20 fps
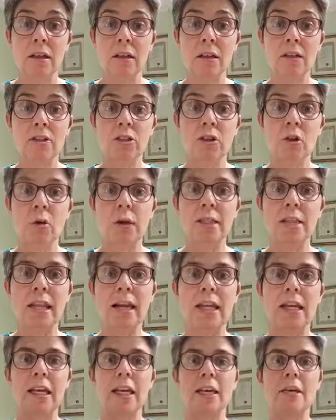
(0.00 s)
So it's
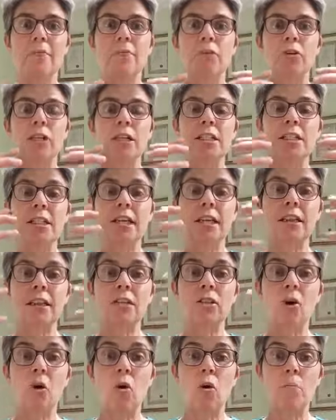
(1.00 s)
like you just get
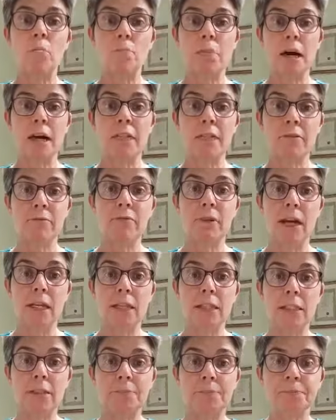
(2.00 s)
this whole massive
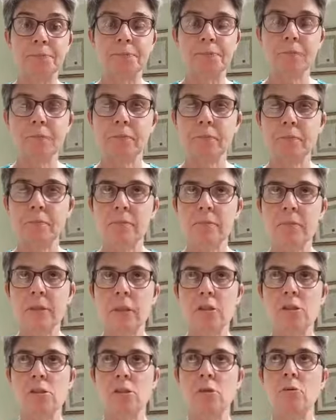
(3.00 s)
rant.
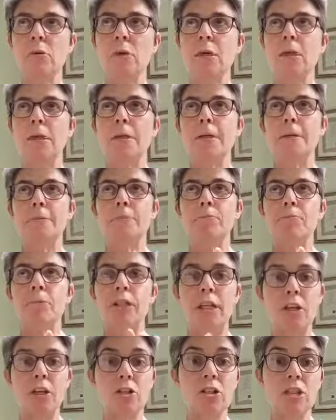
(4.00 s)
So
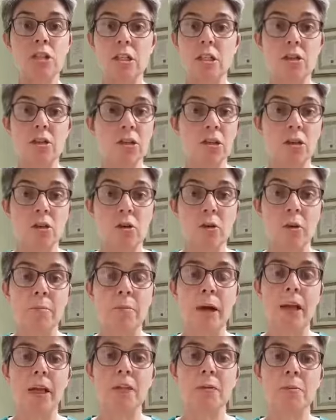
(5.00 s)
years and years and years ago in
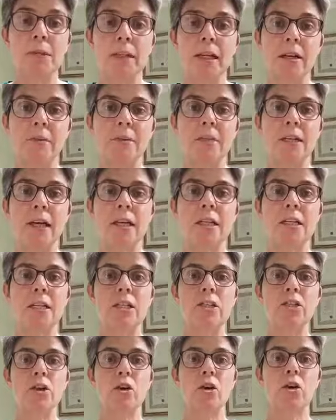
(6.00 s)
management, I was actually
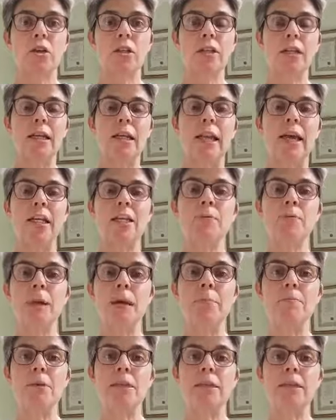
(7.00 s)
taught, let
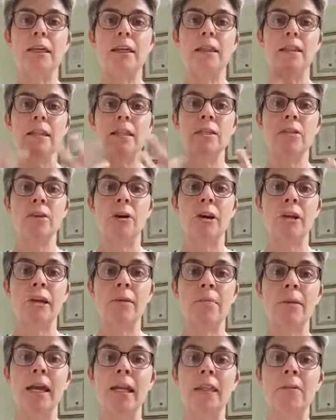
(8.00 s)
people get this out of
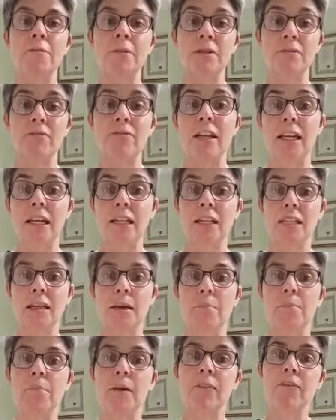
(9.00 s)
them, let them deflate
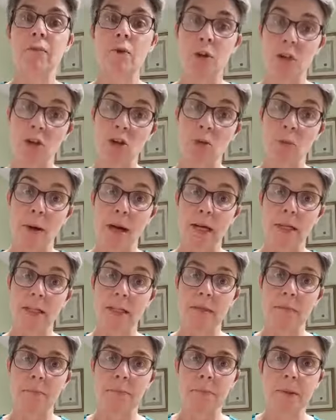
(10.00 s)
before you go back
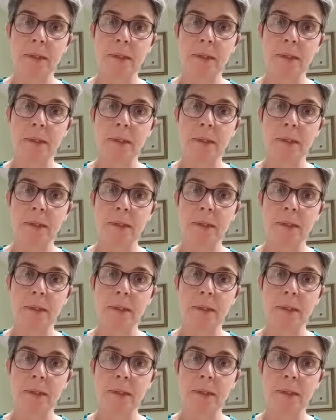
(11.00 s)
to them.